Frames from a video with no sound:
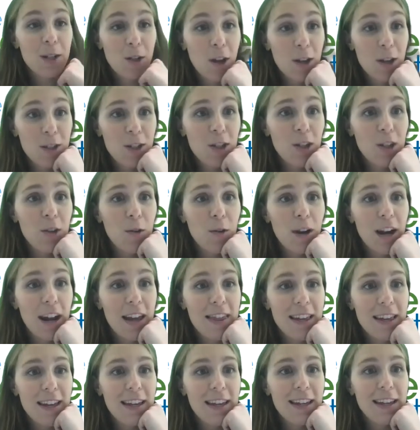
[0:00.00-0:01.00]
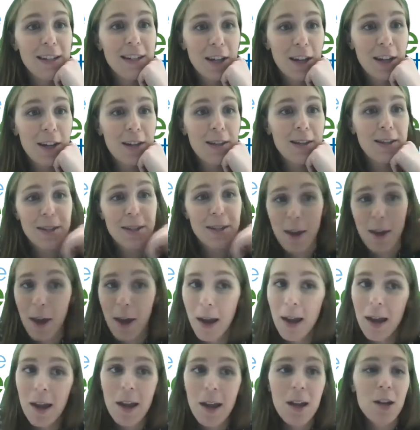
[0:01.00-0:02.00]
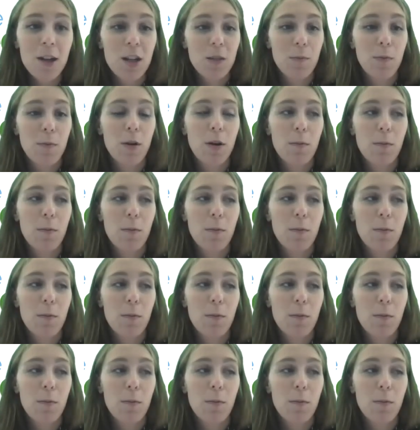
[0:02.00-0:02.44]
loss too. And I think it does just put in